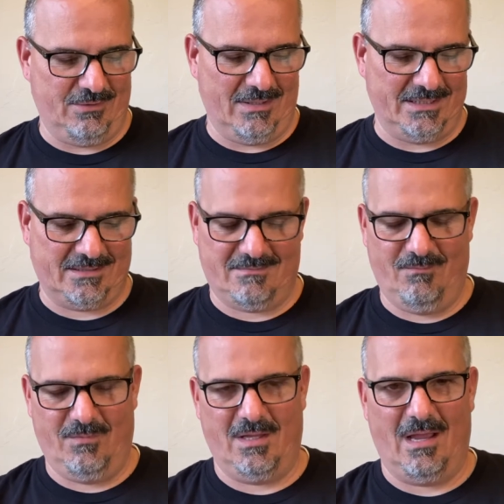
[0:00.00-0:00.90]
I
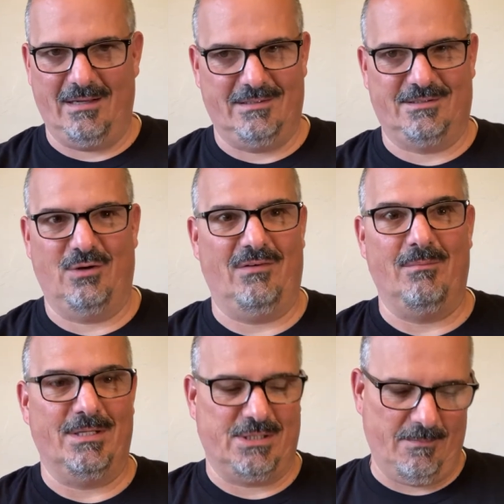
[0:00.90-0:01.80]
just don't even
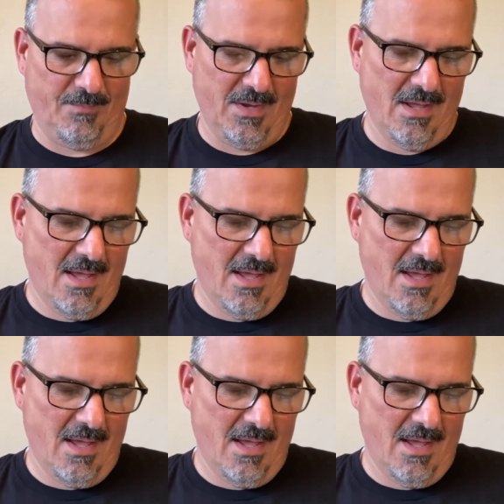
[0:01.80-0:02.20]
mention it.